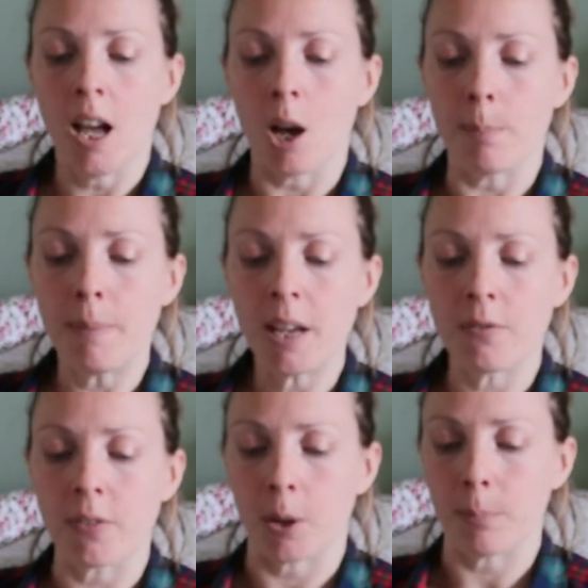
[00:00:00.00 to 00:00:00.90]
a big
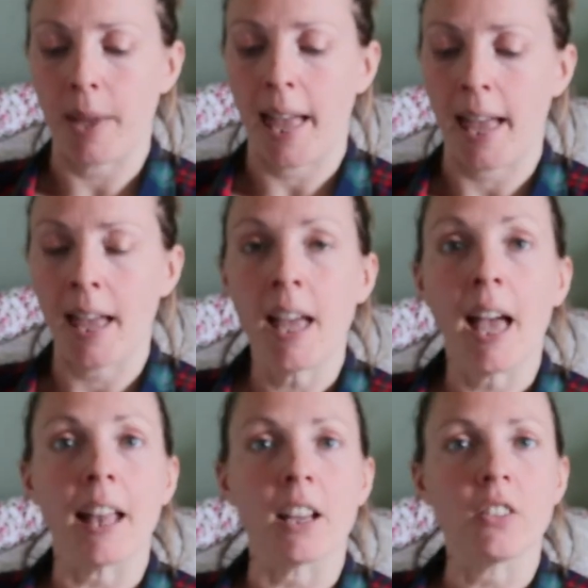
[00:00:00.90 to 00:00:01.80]
firm pear
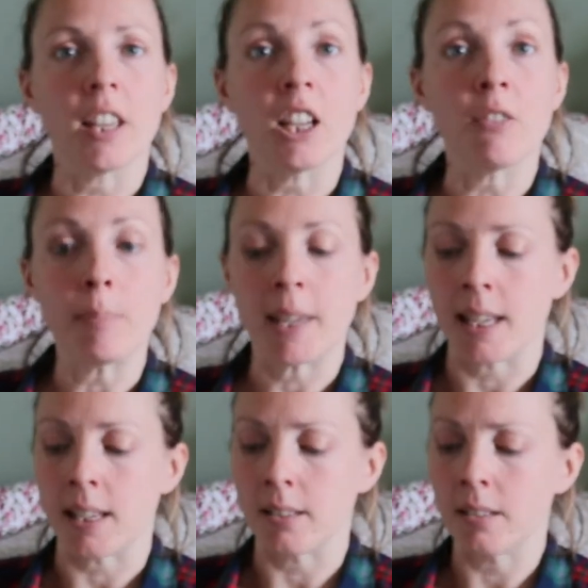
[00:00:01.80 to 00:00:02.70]
and a tin of
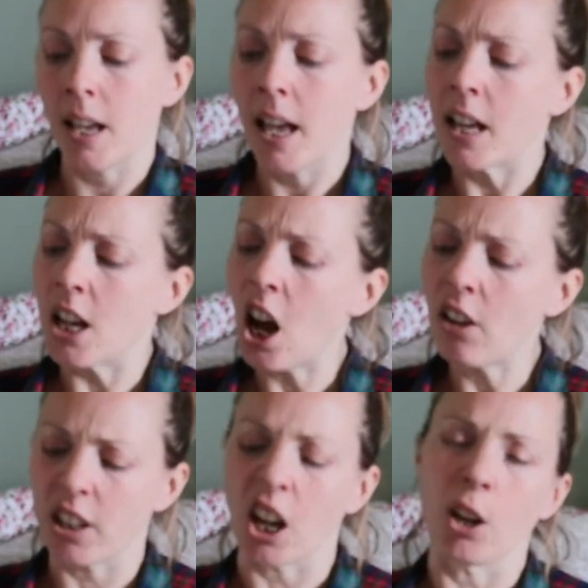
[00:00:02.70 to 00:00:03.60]
peas, and
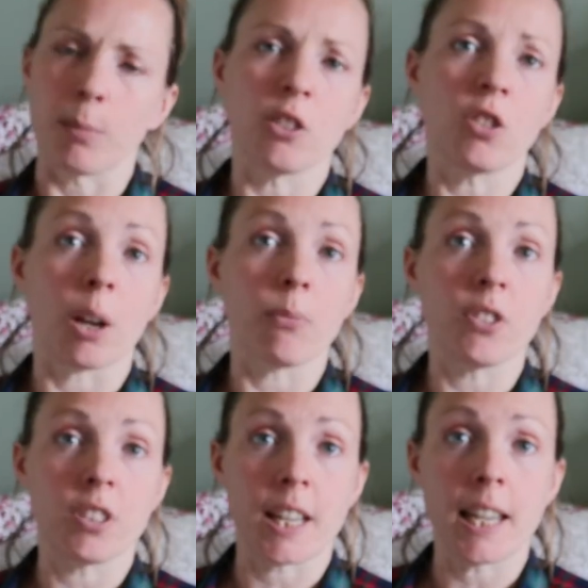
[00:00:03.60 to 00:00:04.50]
hurry home in time for
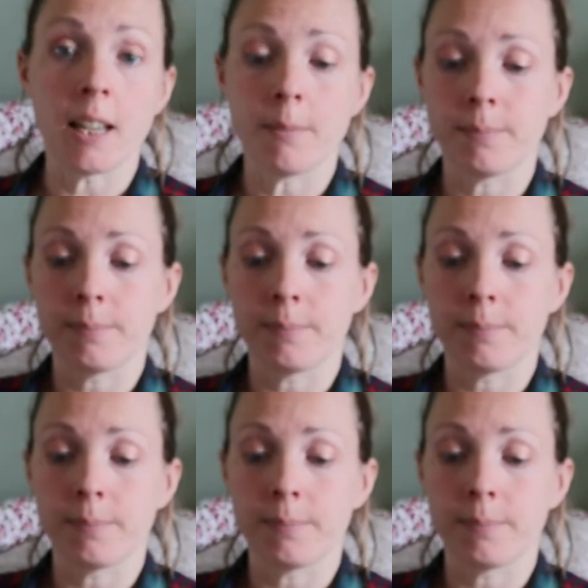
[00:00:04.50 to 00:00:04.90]
tea?